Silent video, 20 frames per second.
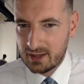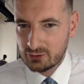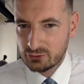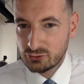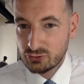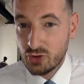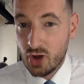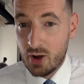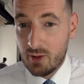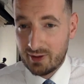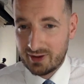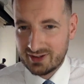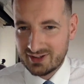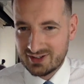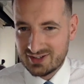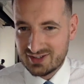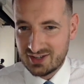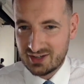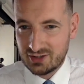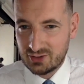Noah
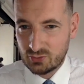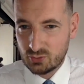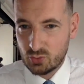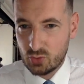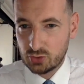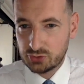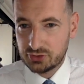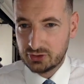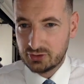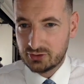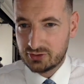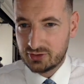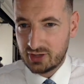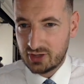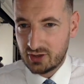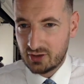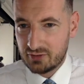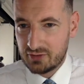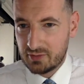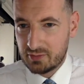is saying, what do you
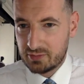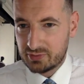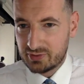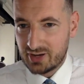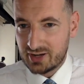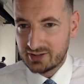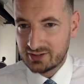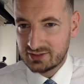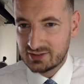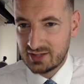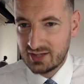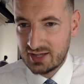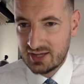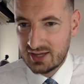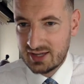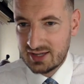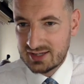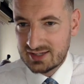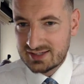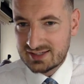think of the brand
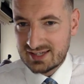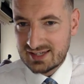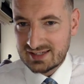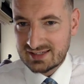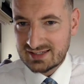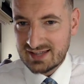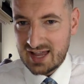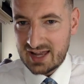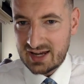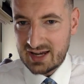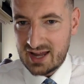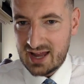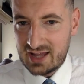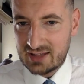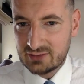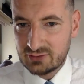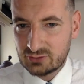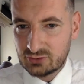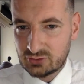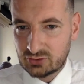Cesare
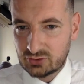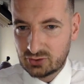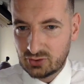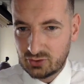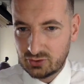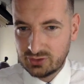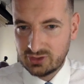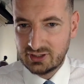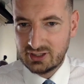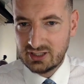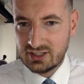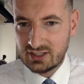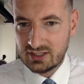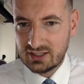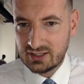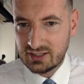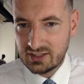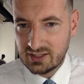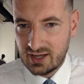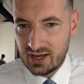
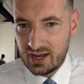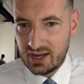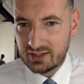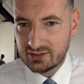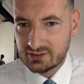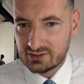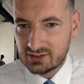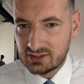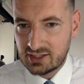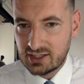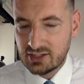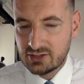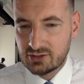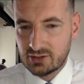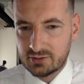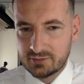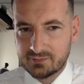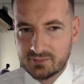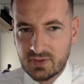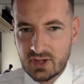Antonelli and
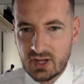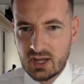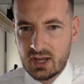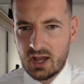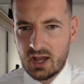Keaton?